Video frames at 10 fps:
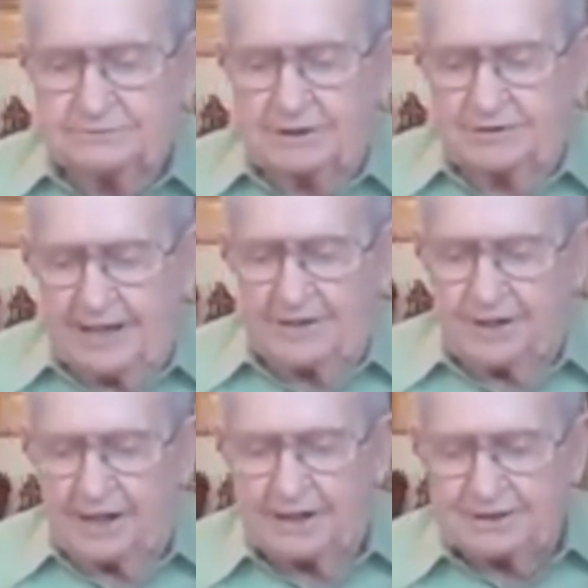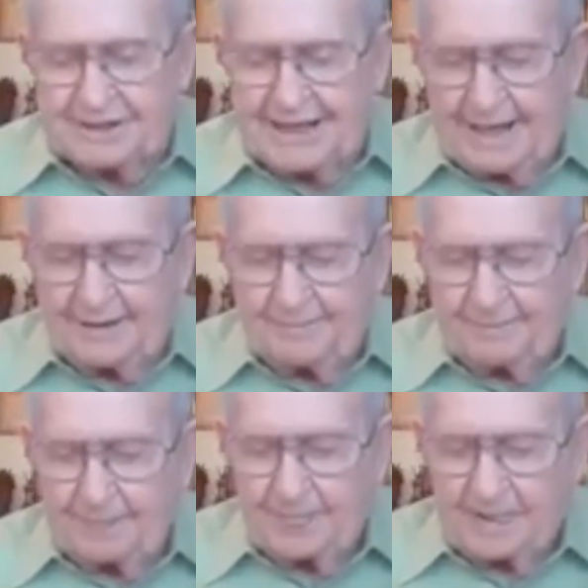in that day and
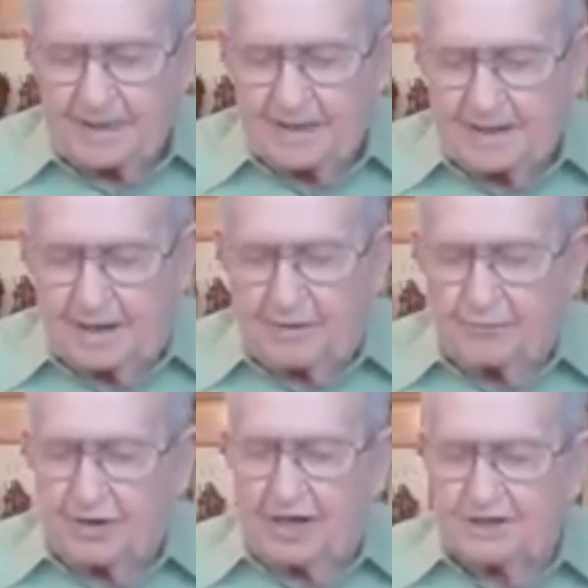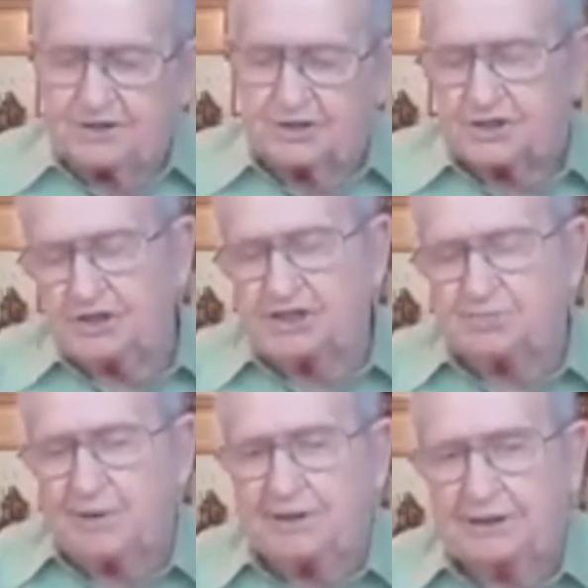time, uh, religiously
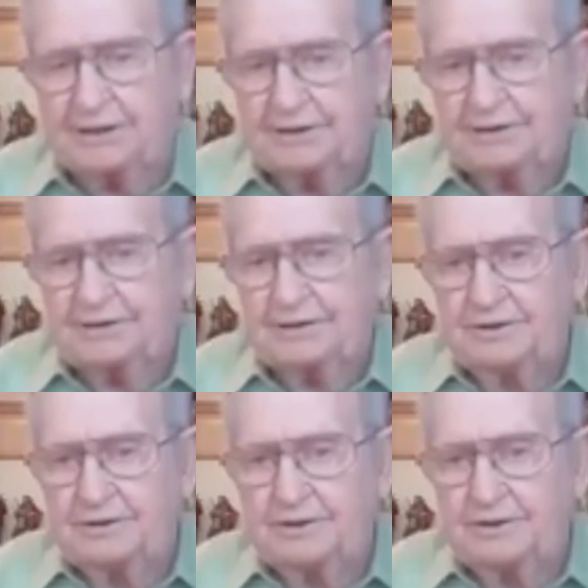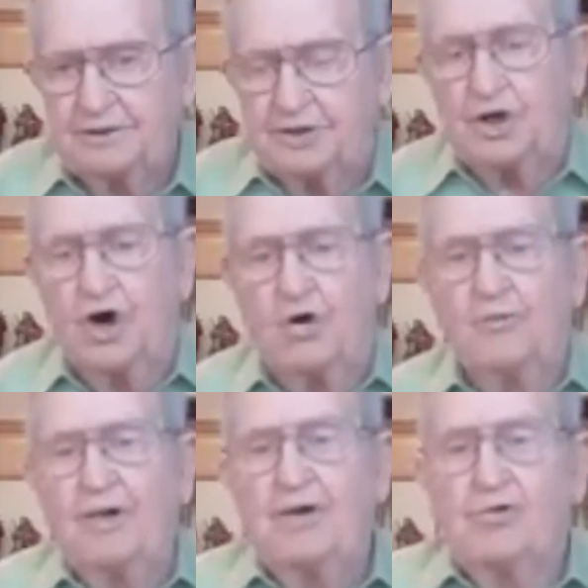speaking. You
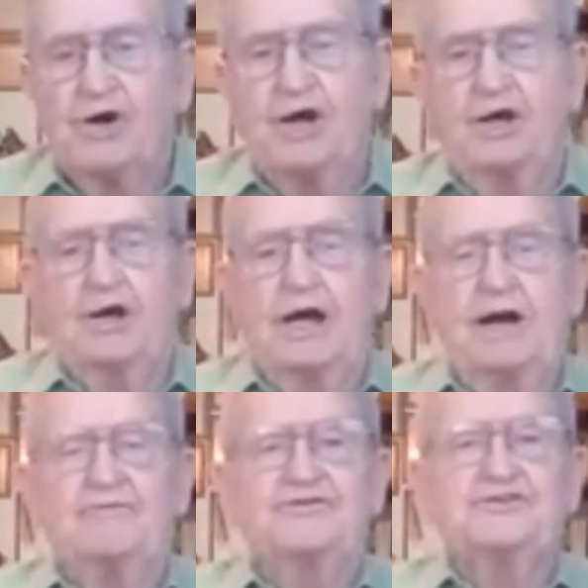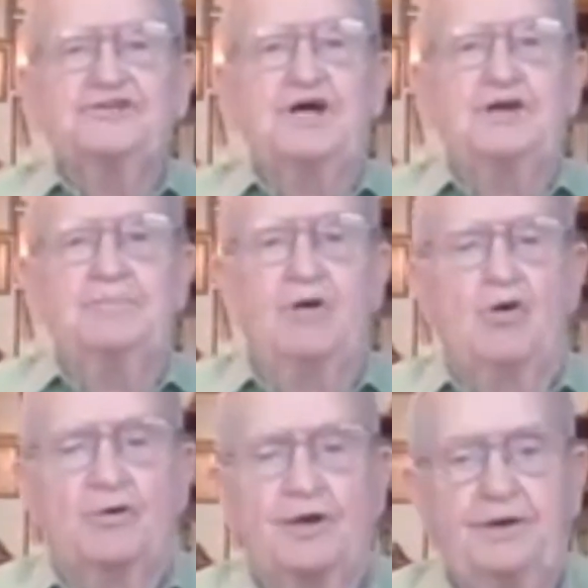know, we have Sunday
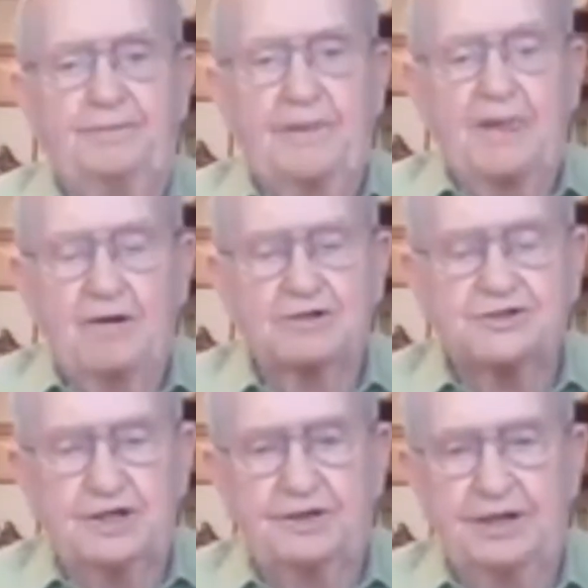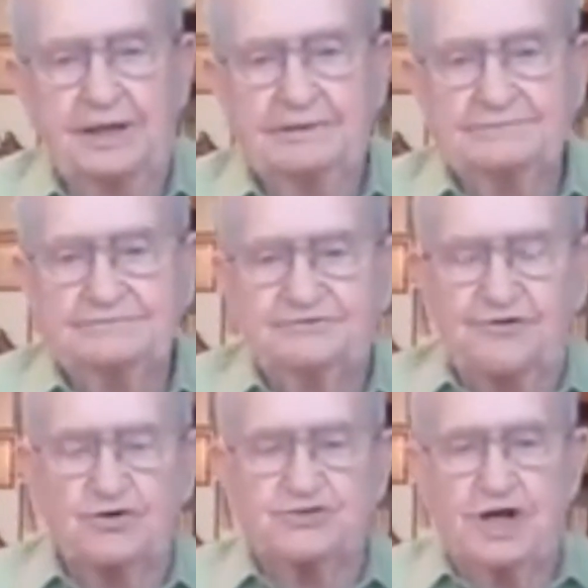morning or Sunday,
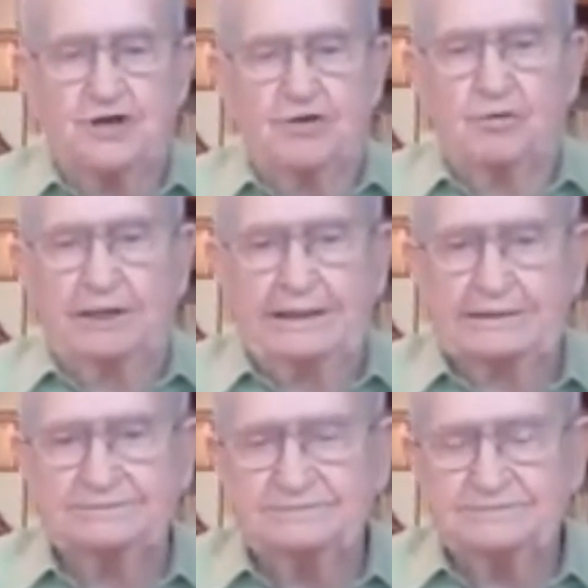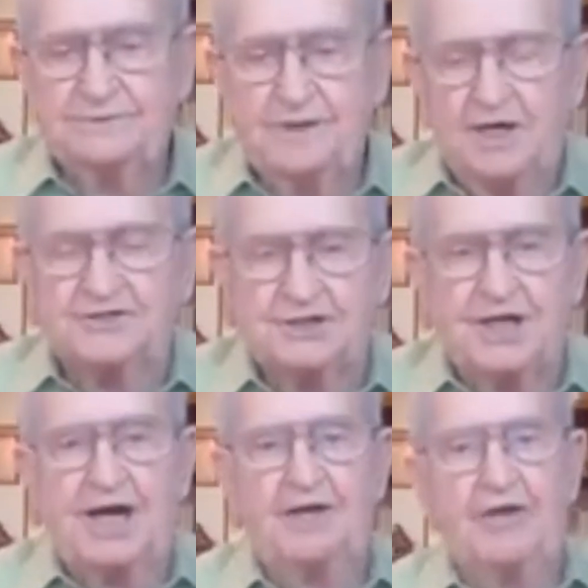first day of the week. It's a
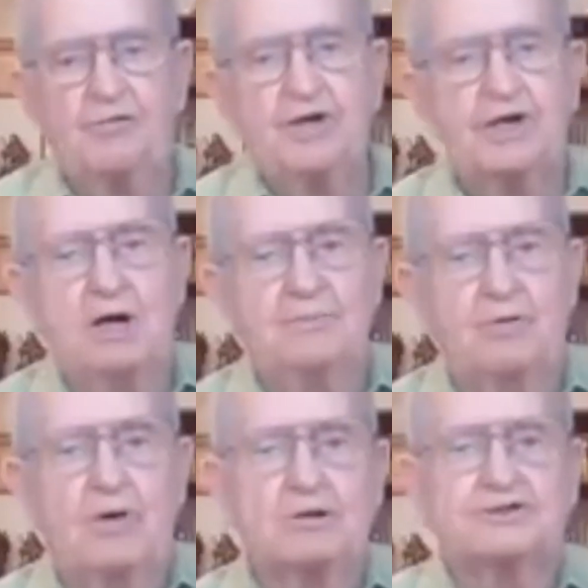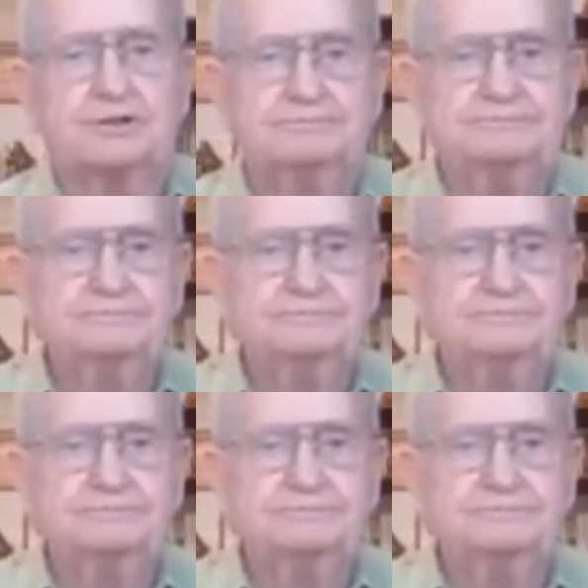day that we come to worship,